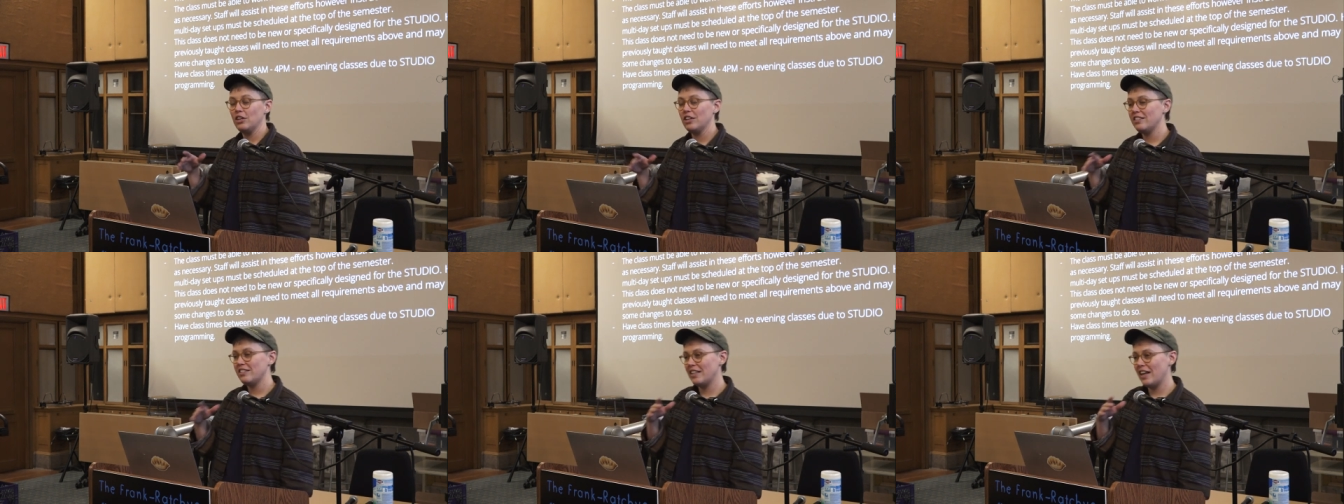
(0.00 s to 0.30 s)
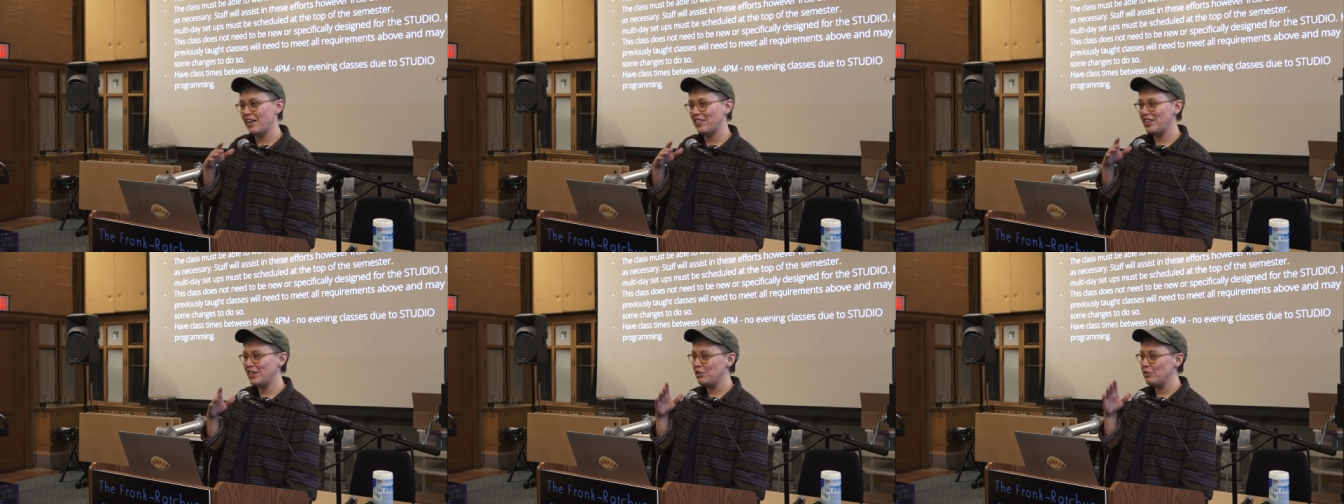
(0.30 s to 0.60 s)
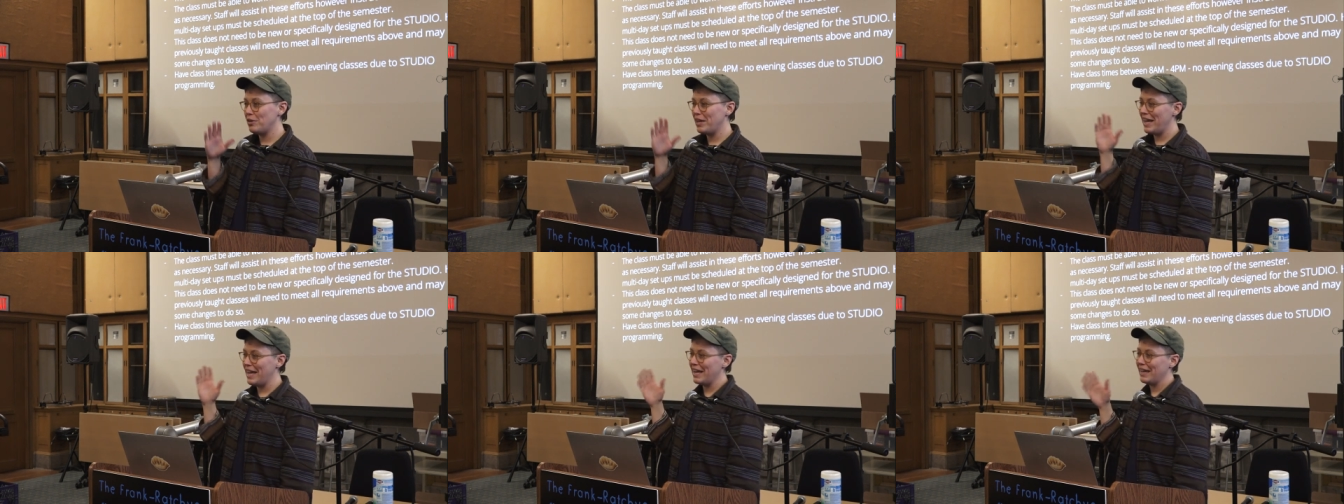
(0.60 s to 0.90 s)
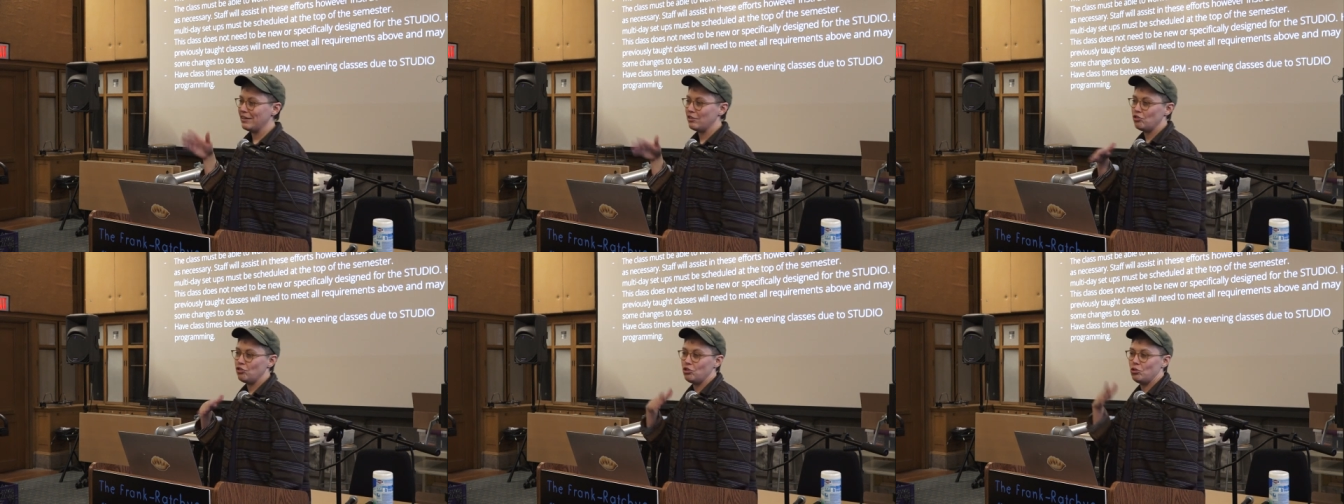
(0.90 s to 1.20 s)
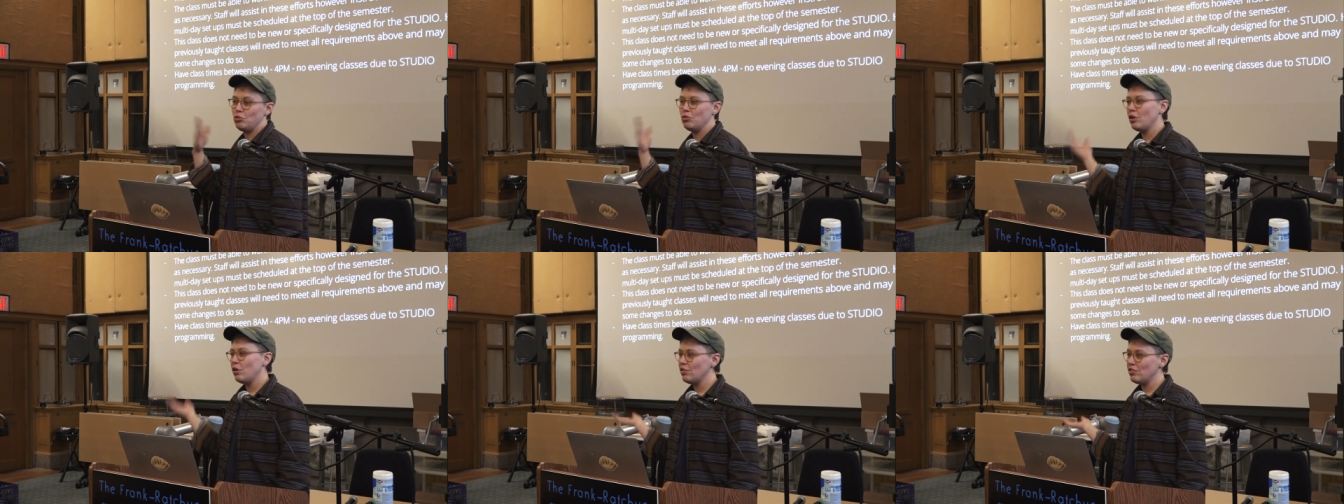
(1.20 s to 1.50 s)
It's not that you can't
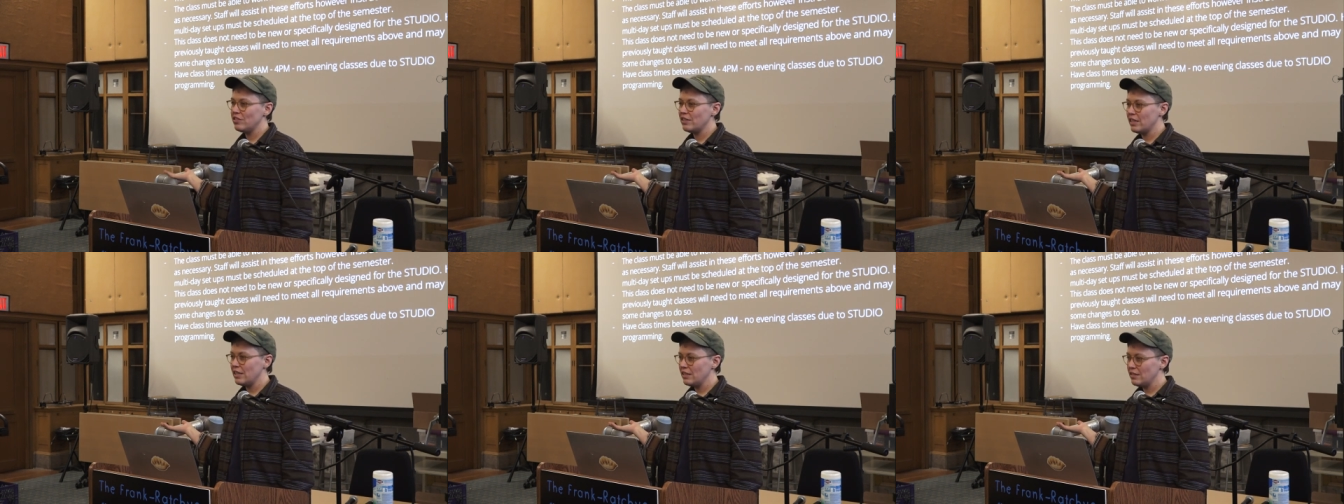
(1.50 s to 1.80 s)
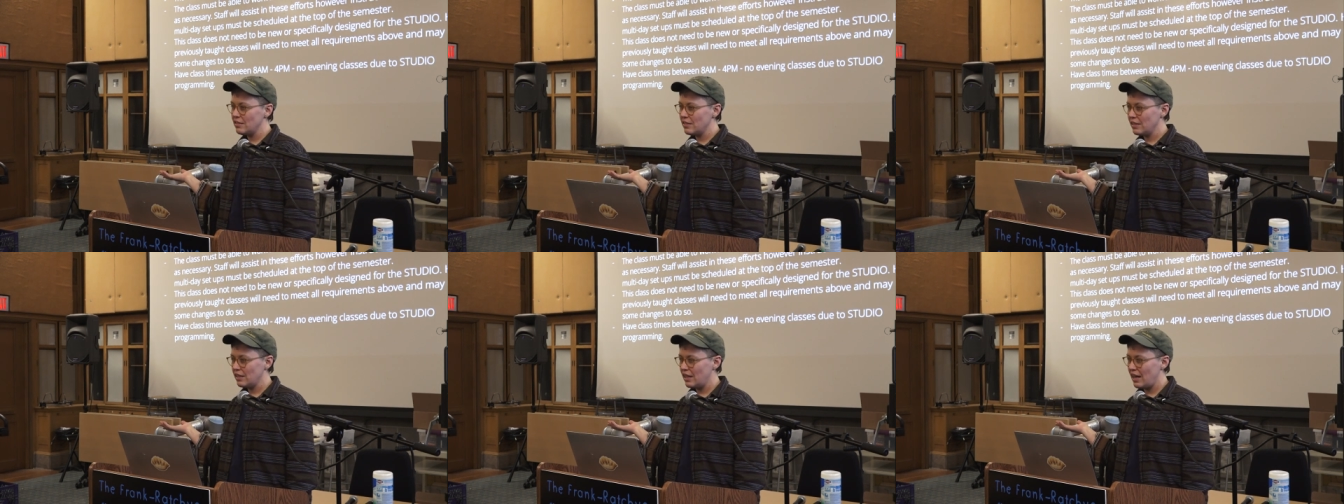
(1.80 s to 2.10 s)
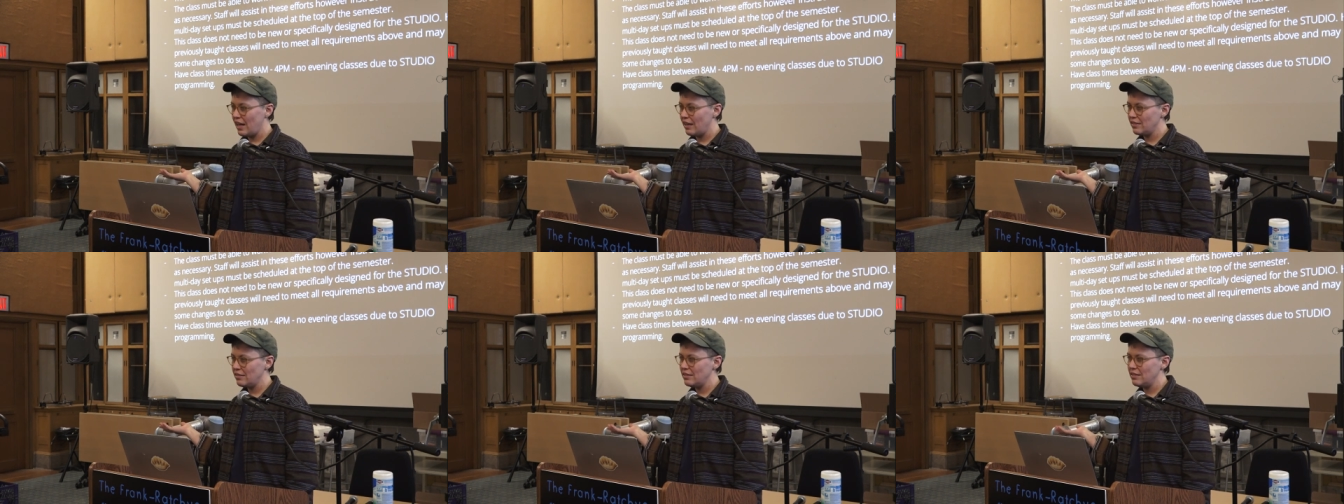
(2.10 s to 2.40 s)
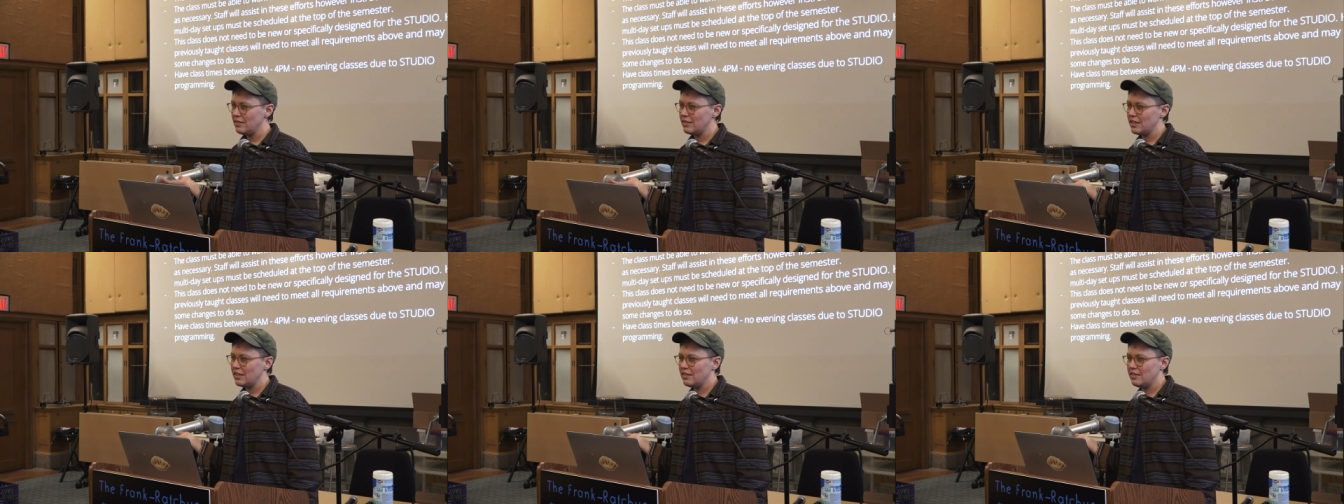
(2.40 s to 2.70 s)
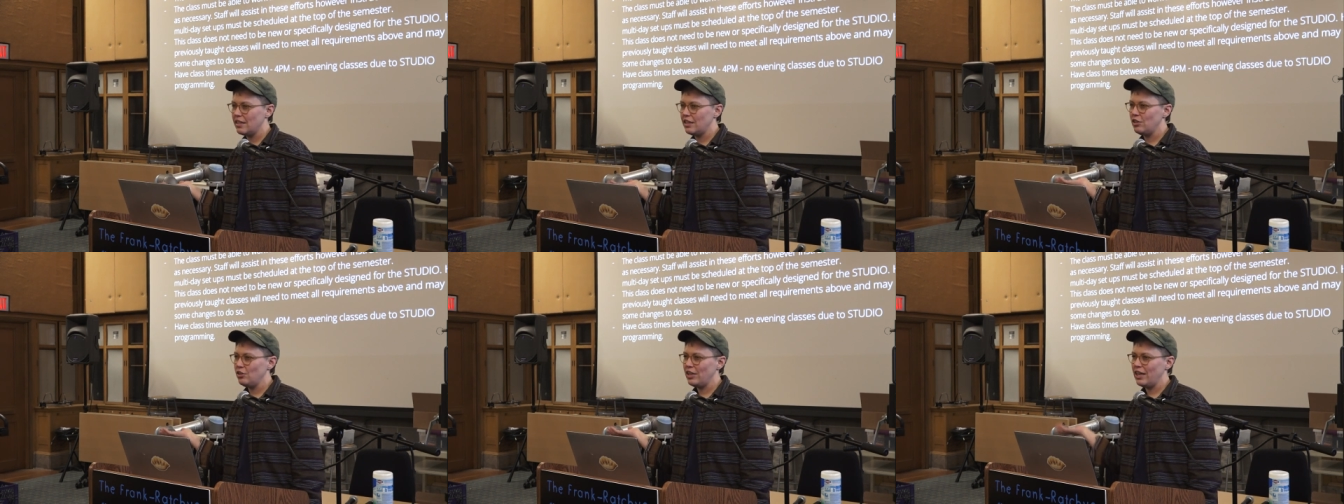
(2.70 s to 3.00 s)
do those things in classes, it's
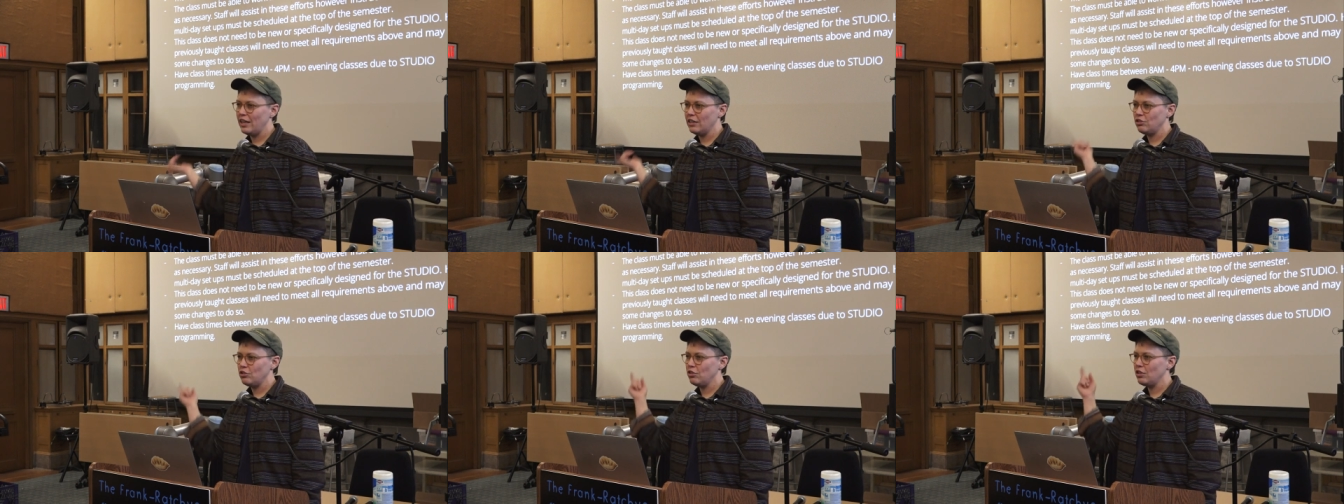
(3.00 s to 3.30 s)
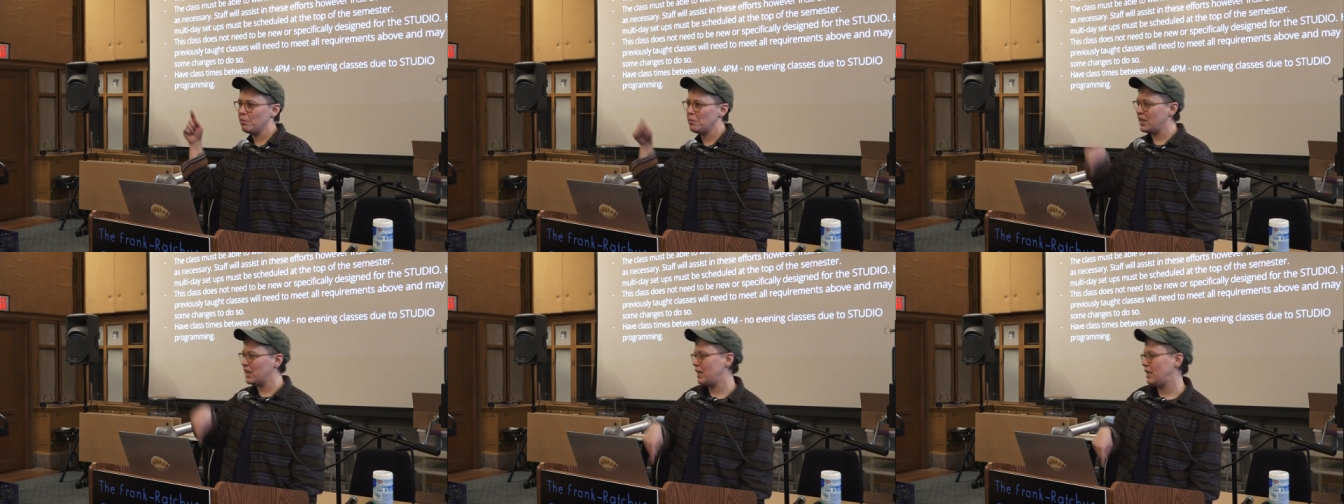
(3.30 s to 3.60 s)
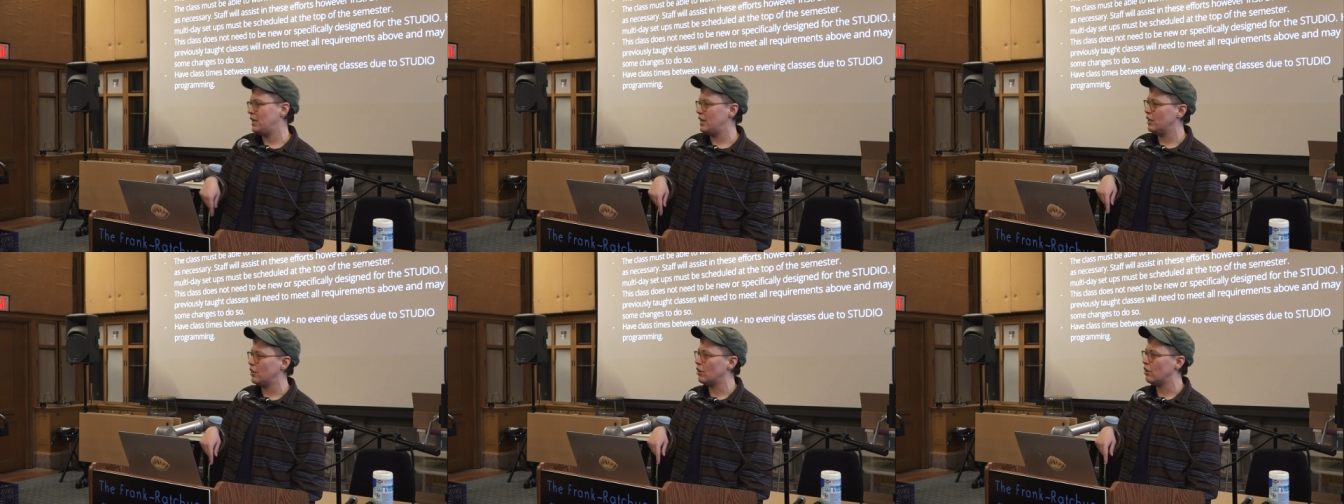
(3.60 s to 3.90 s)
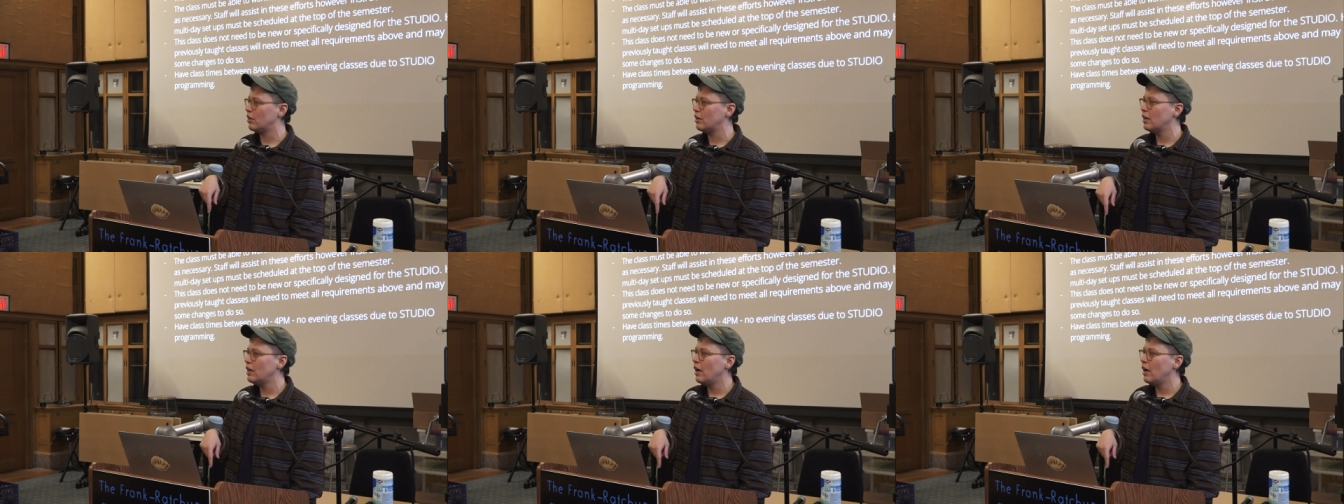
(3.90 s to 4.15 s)
that you can't do them in here.